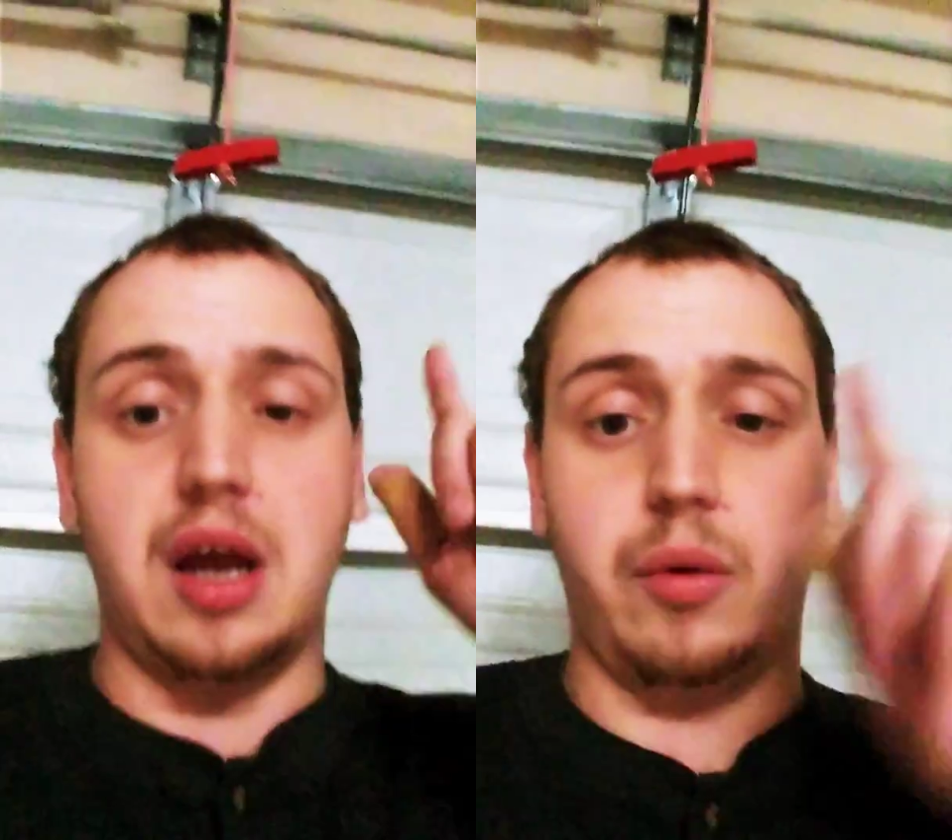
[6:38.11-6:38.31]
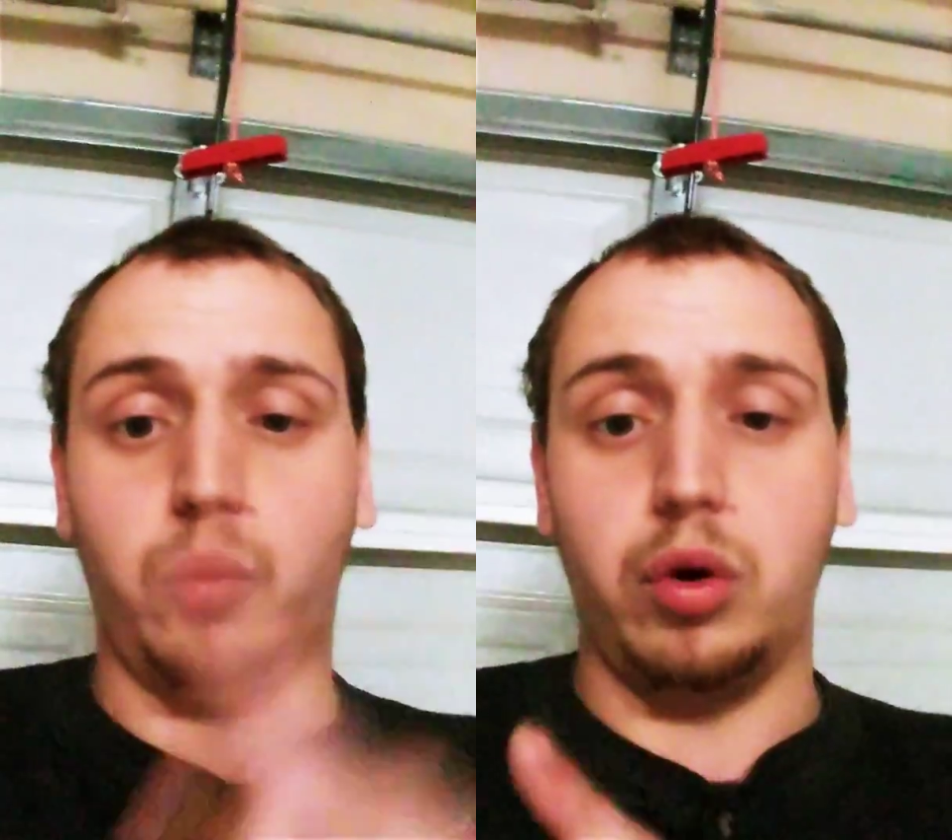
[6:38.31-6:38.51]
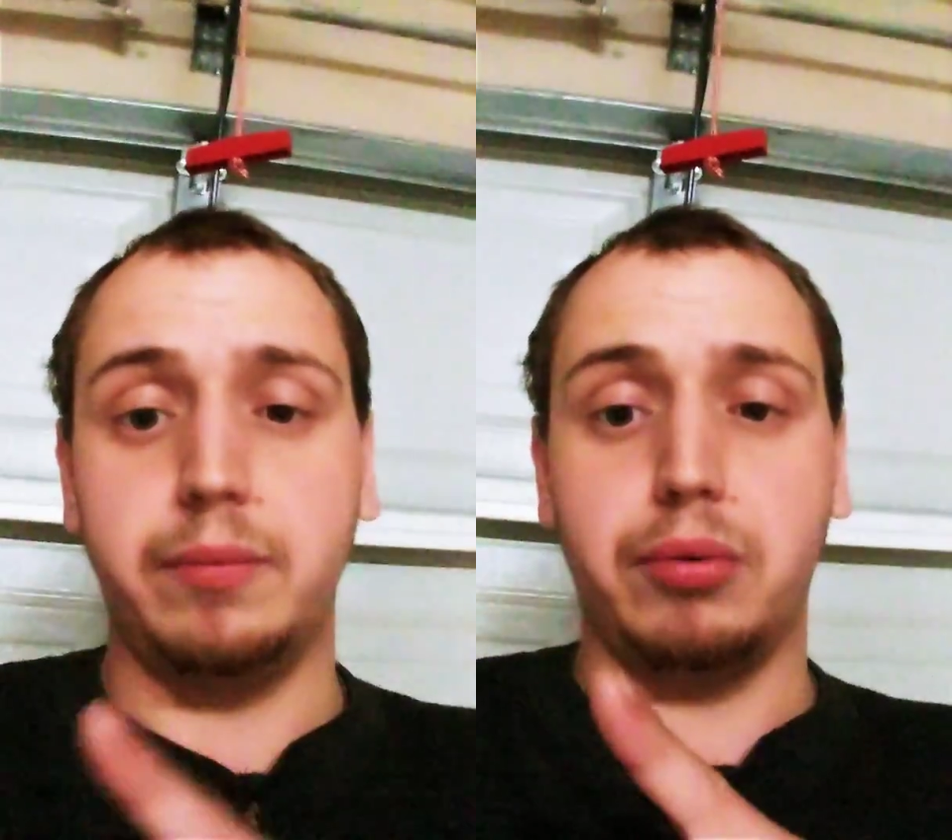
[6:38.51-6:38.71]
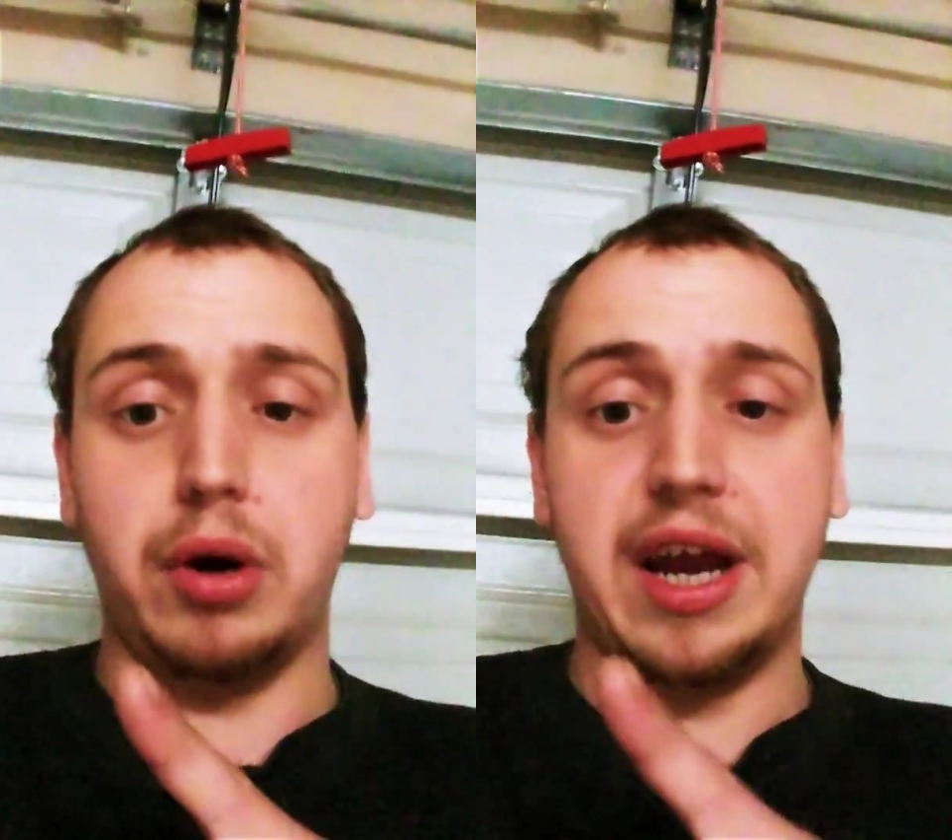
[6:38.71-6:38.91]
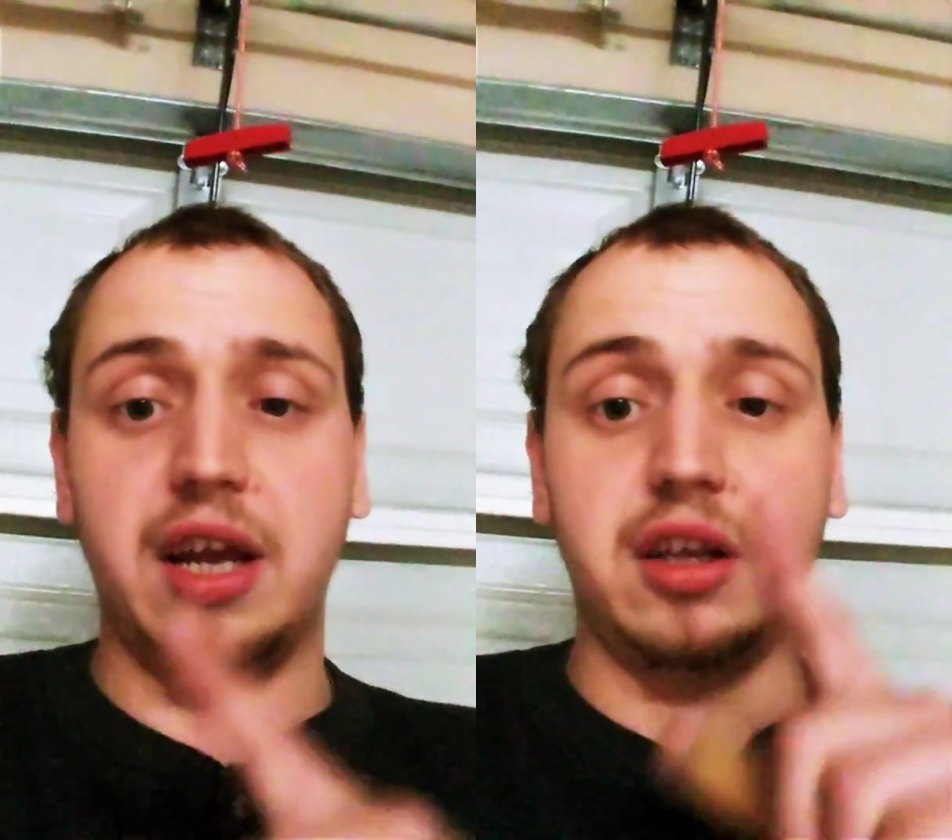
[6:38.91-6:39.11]
and one
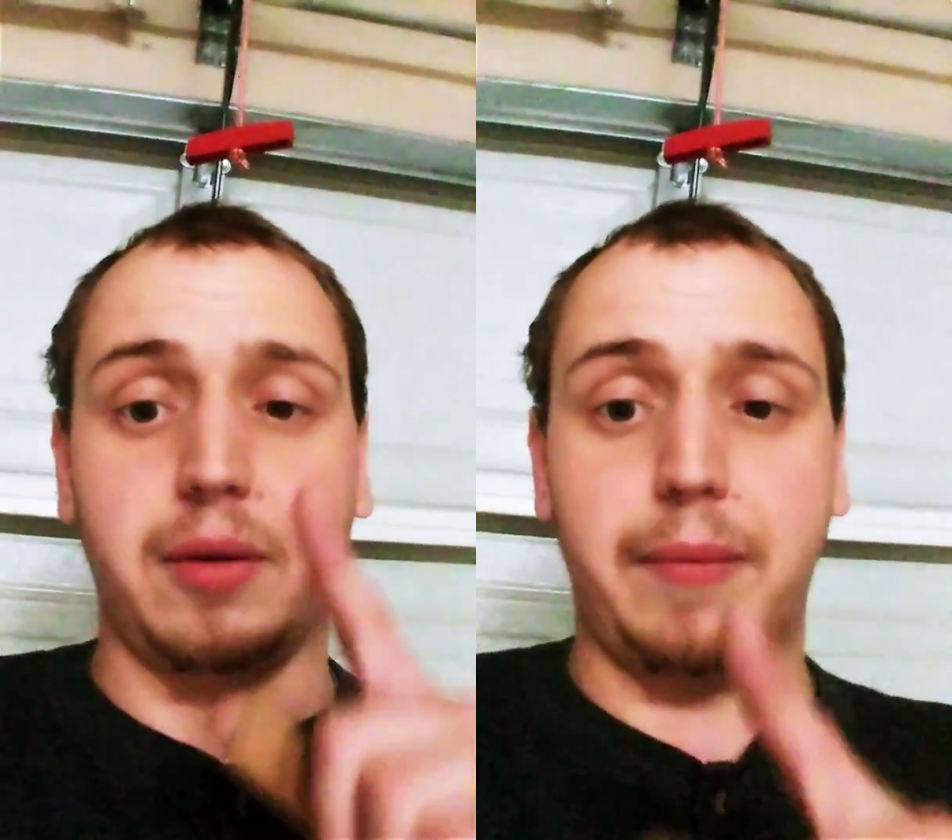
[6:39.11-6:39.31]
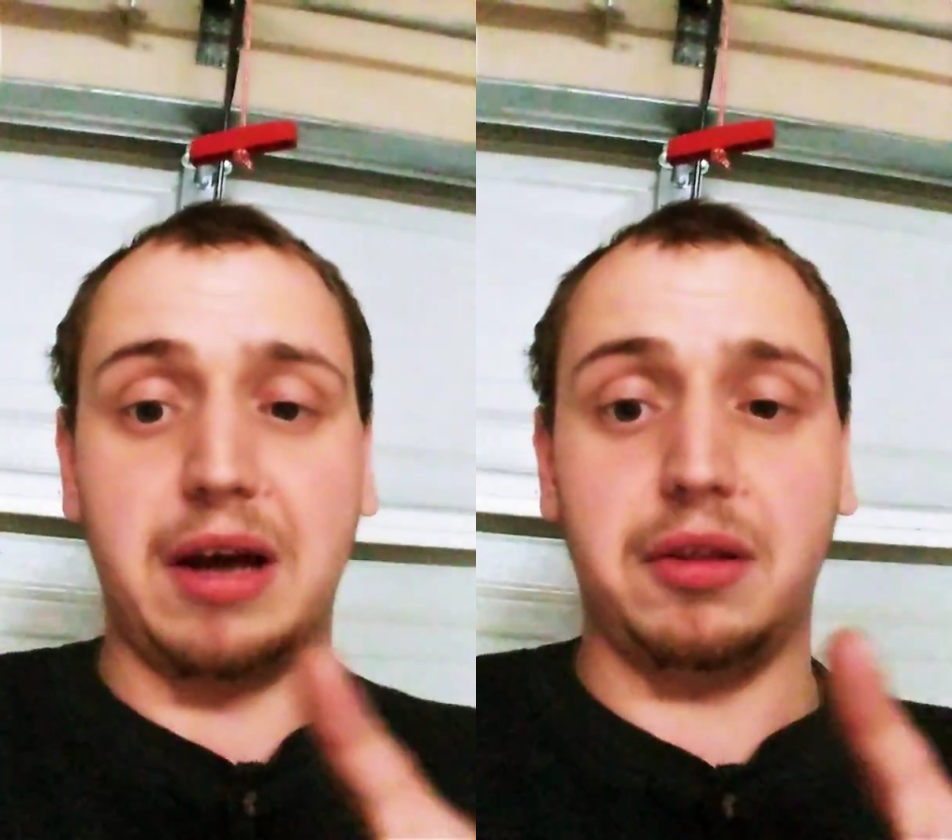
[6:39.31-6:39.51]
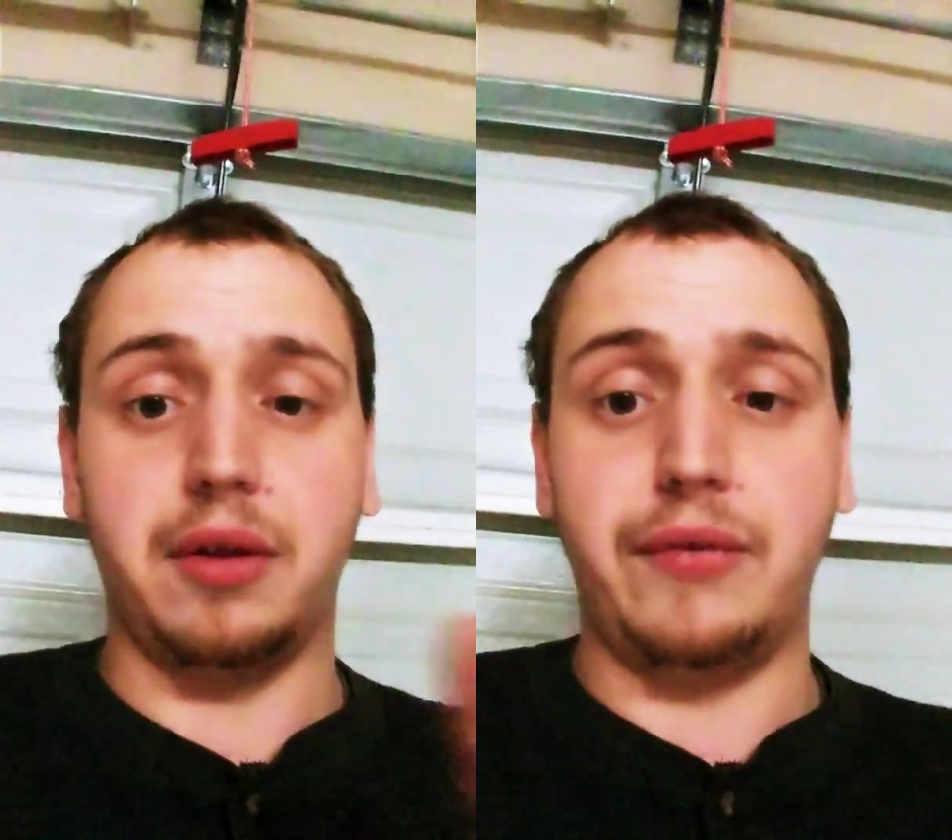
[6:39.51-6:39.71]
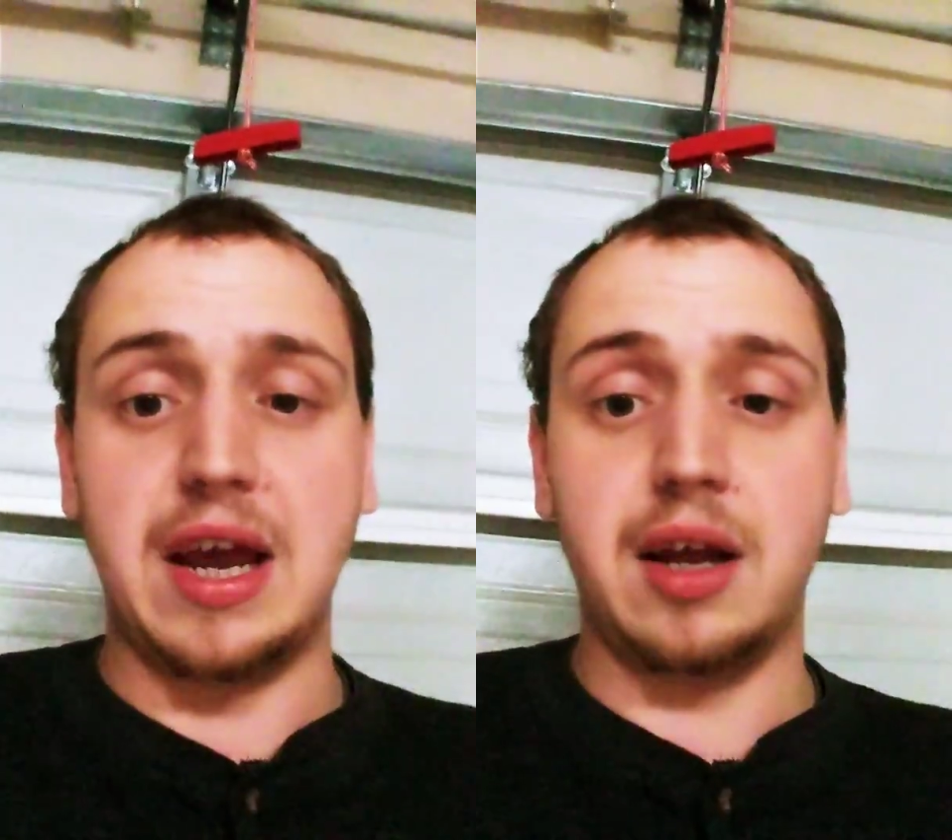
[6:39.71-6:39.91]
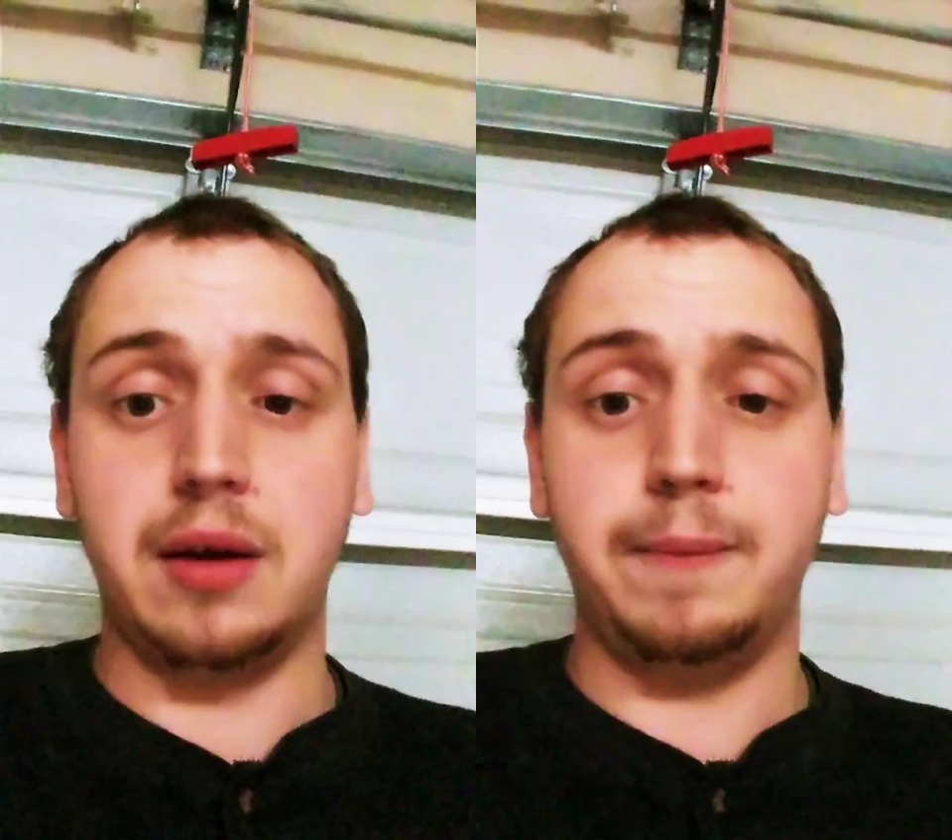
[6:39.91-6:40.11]
bracket to mount the
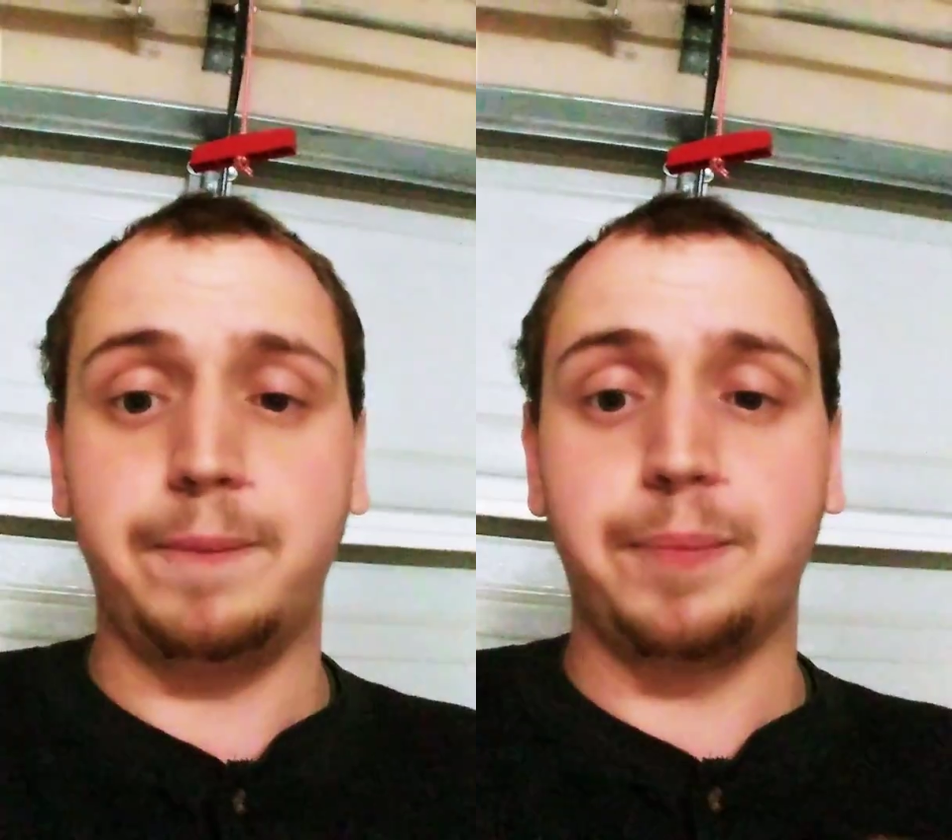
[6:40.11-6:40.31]
fan,